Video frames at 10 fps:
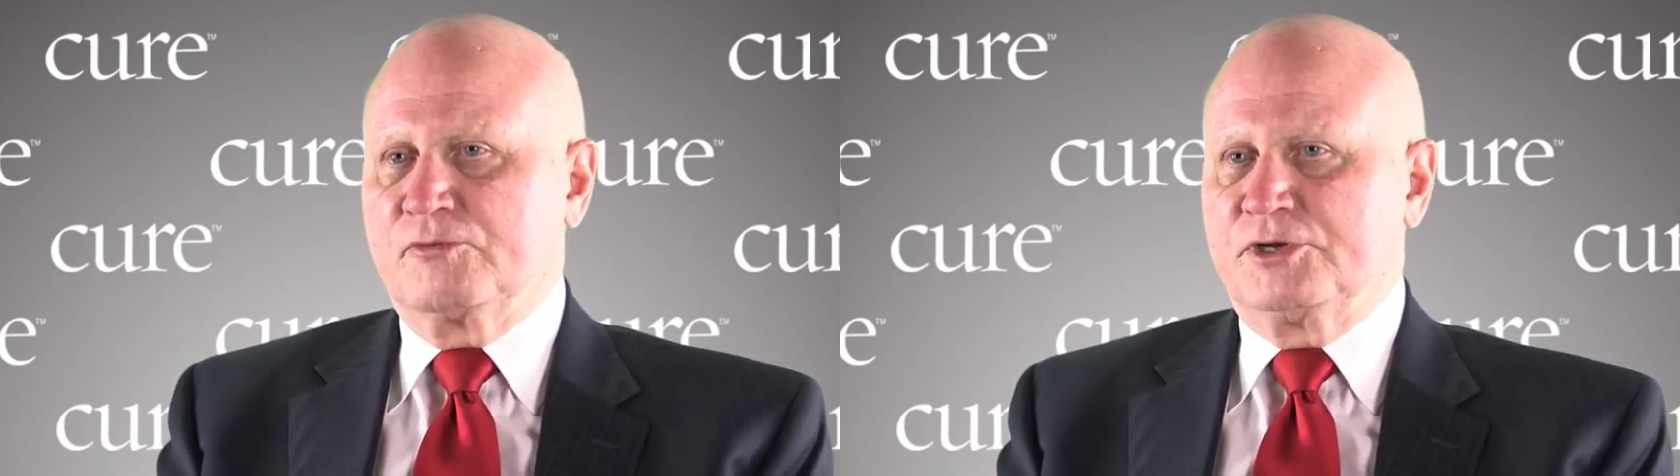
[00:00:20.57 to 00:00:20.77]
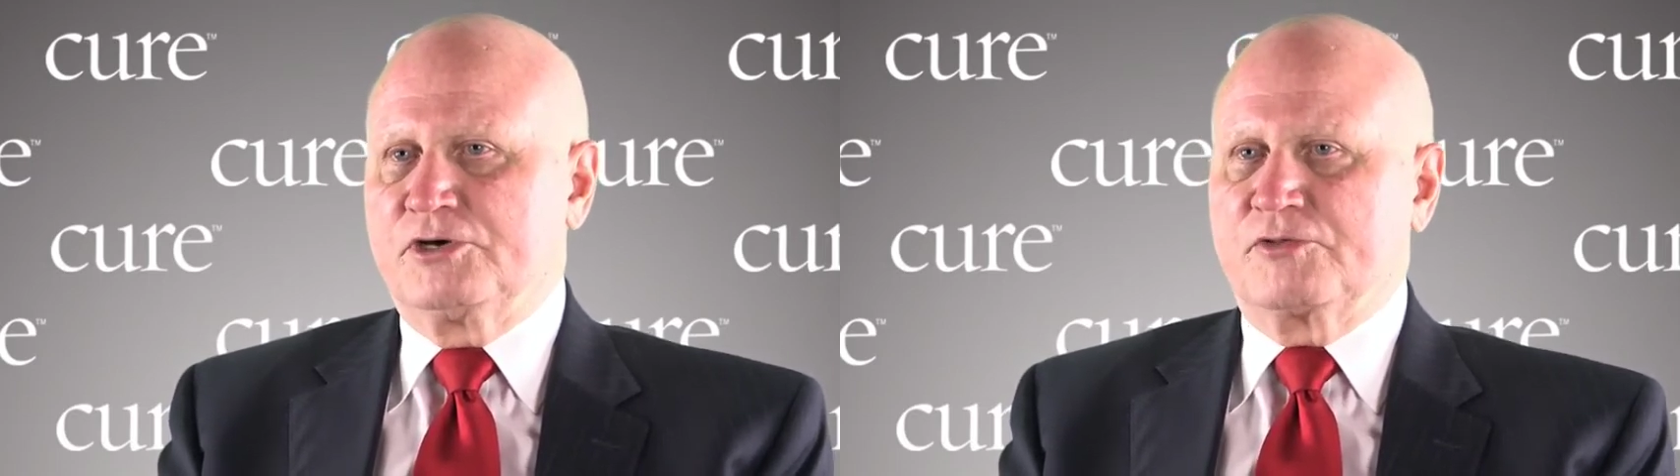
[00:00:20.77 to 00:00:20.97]

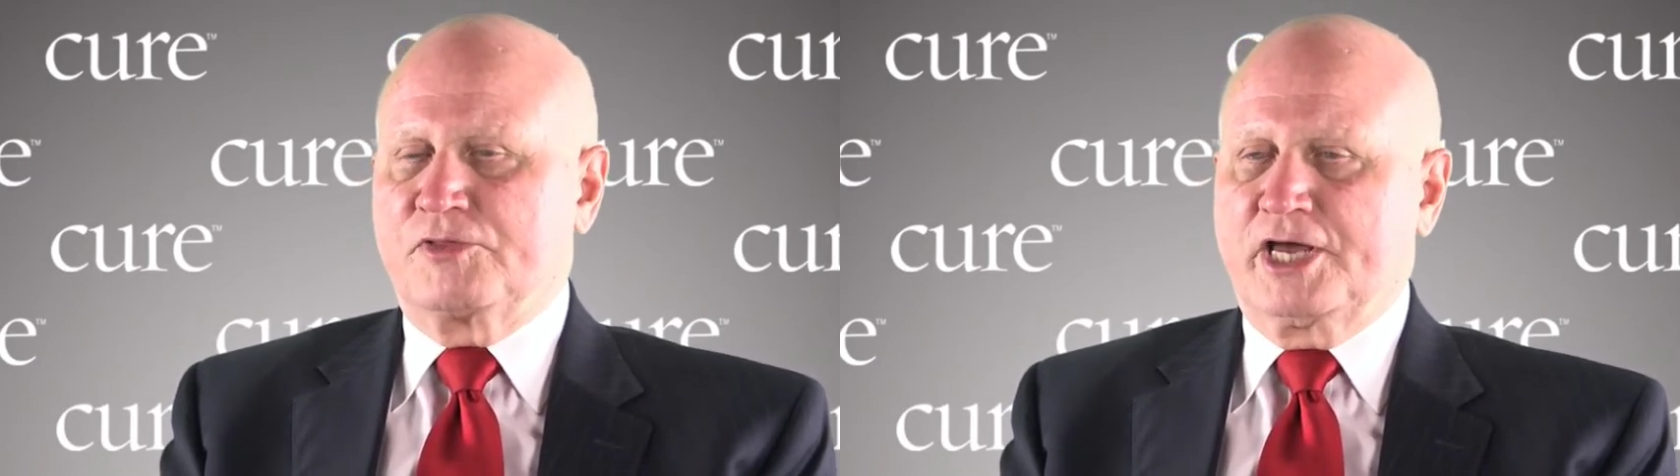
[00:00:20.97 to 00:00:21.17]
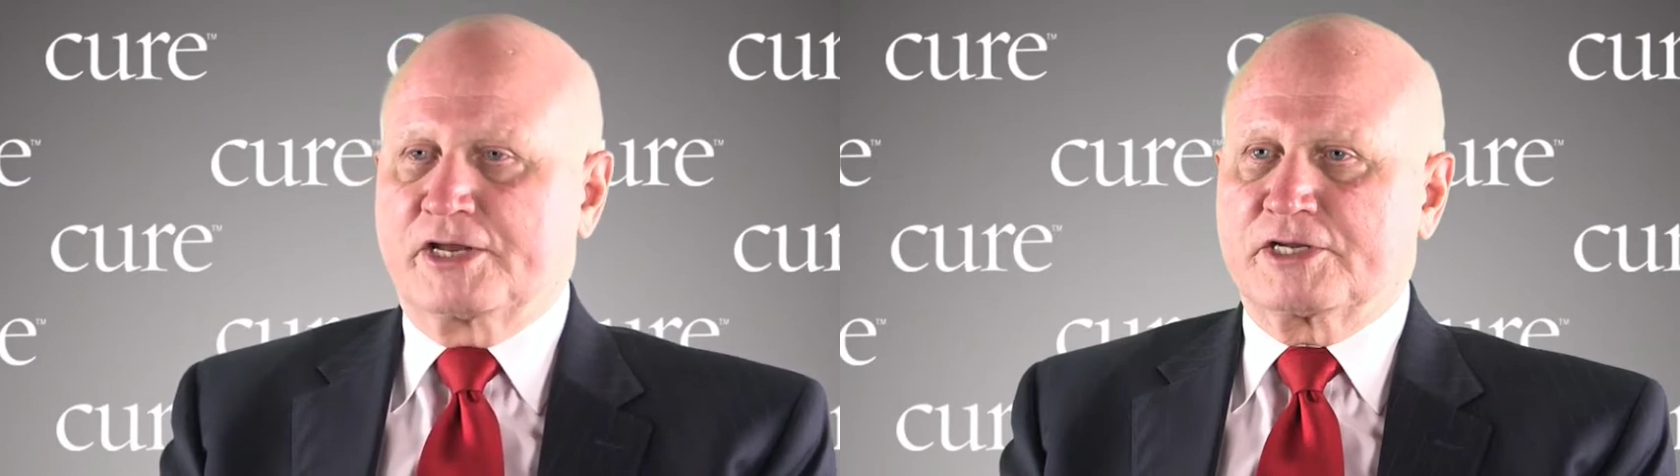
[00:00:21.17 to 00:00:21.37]
We know that
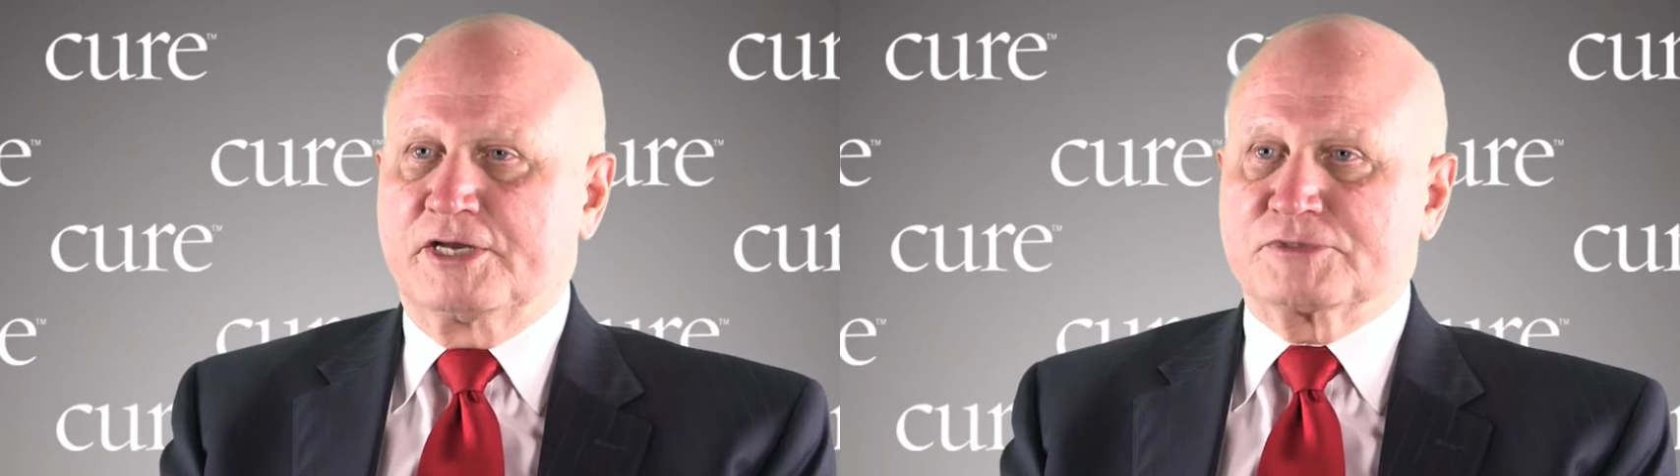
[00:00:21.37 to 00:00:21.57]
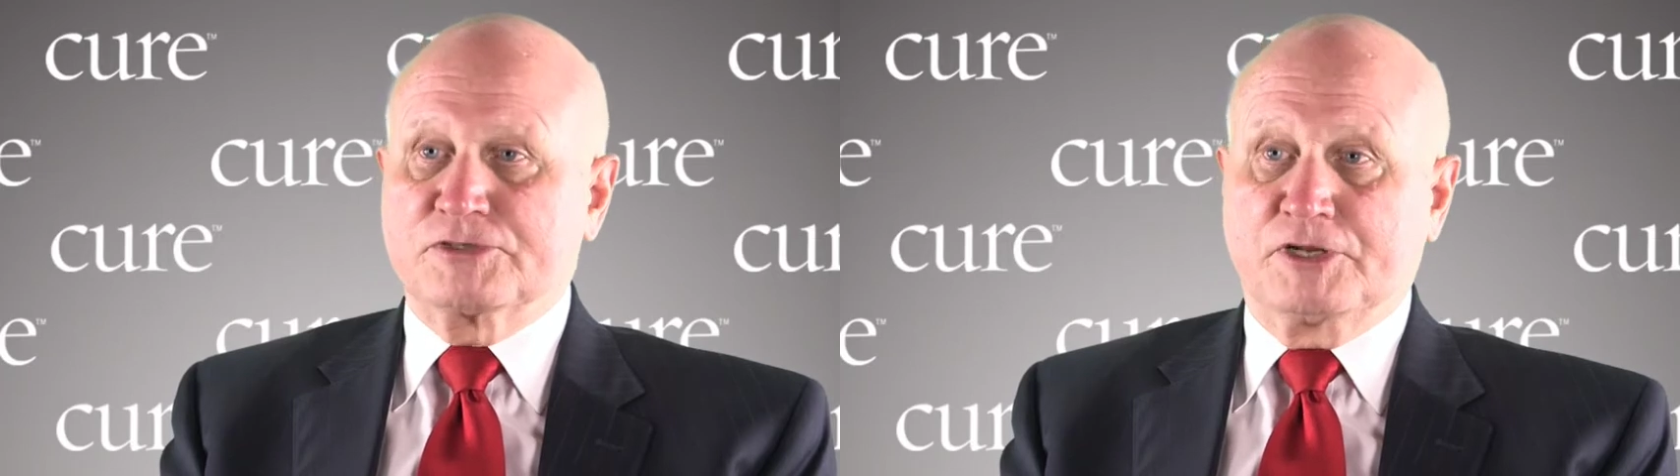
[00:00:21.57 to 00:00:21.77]
the
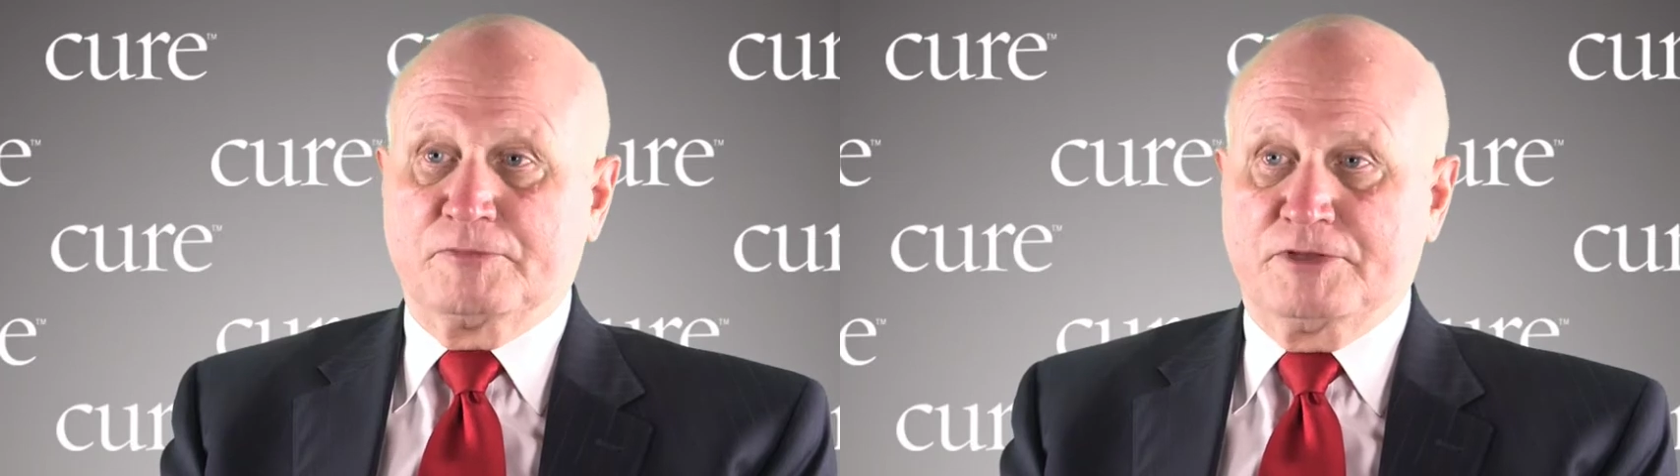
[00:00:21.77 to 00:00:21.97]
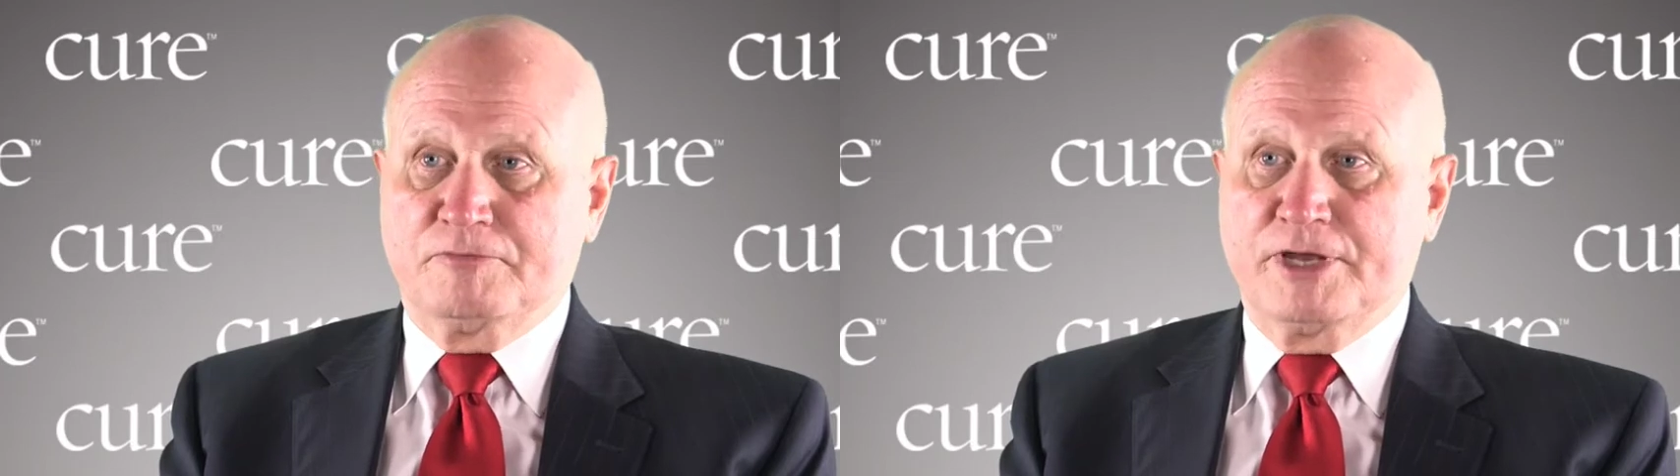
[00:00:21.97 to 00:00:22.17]
outcome is going to
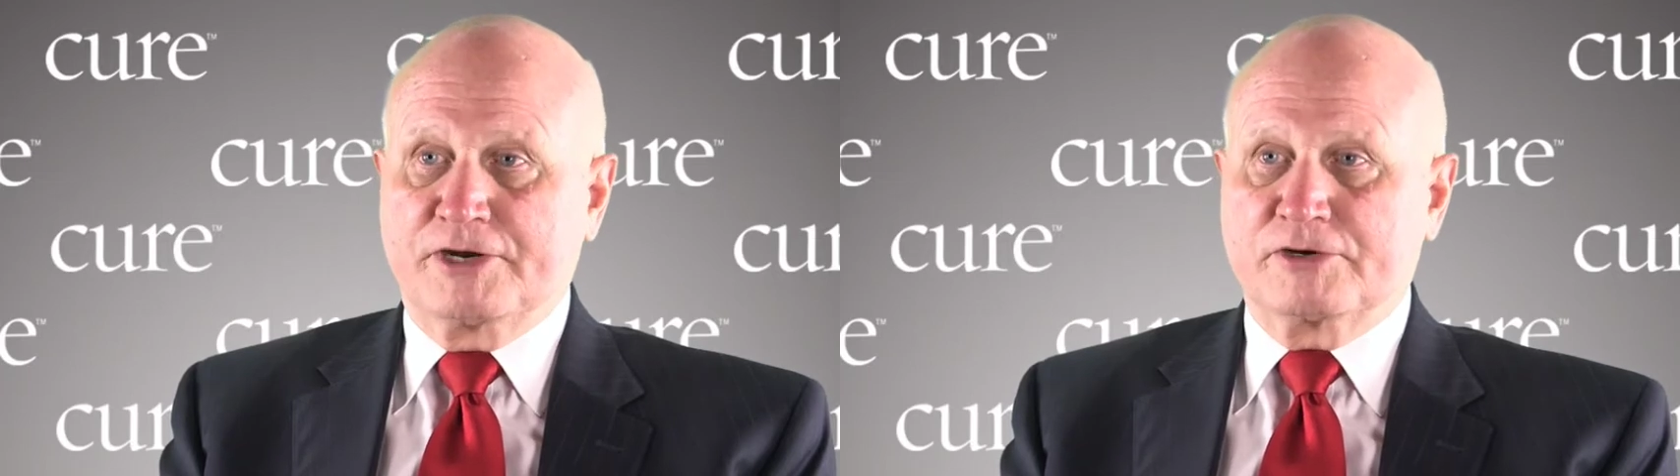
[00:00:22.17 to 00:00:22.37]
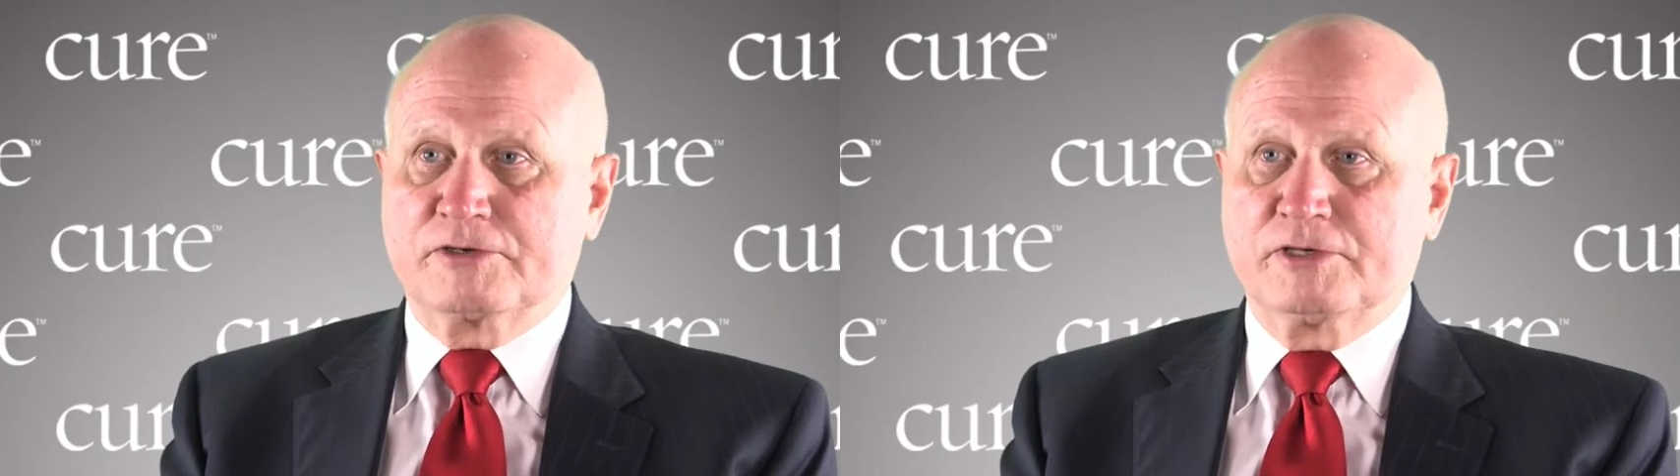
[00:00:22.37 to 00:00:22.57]
be
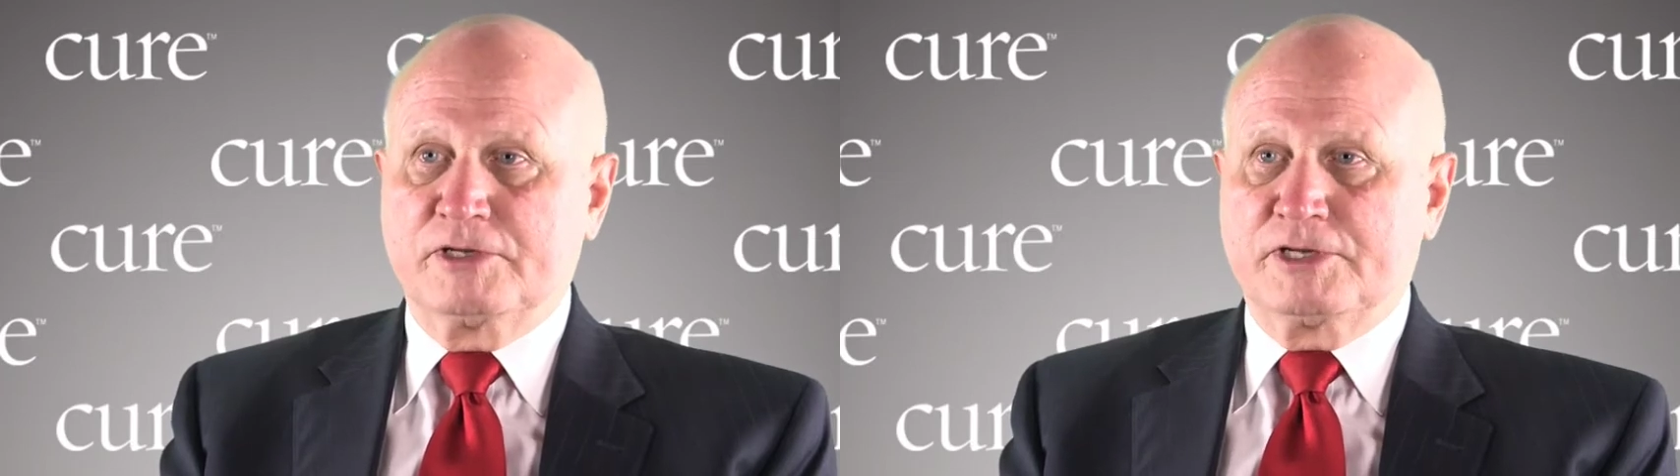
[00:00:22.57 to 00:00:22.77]
better